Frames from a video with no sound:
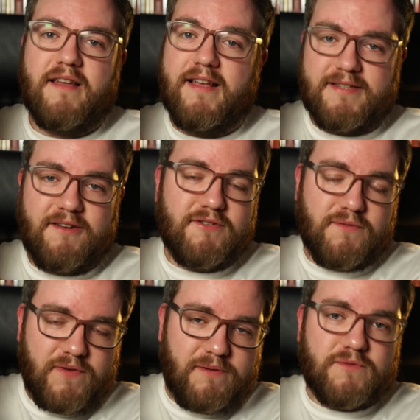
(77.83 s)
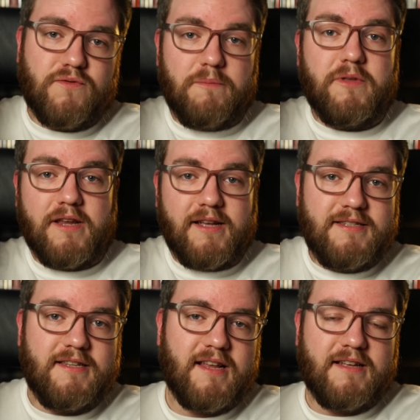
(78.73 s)
a series of films from the
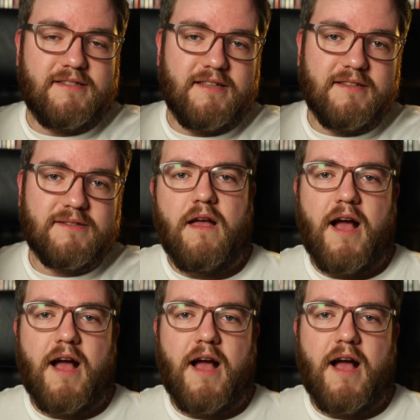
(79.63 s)
1990s.